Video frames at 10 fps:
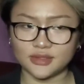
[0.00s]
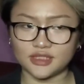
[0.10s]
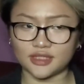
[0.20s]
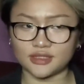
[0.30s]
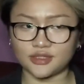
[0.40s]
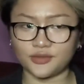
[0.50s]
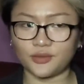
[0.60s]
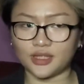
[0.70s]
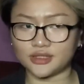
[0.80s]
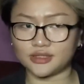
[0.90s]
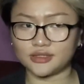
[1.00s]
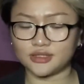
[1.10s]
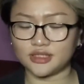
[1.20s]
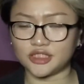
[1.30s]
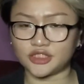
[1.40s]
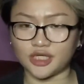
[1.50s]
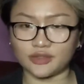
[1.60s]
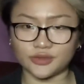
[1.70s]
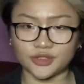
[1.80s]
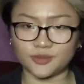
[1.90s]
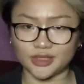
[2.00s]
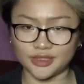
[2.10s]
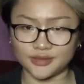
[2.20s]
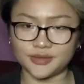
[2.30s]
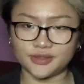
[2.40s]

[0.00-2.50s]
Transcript: that they want the child to believe,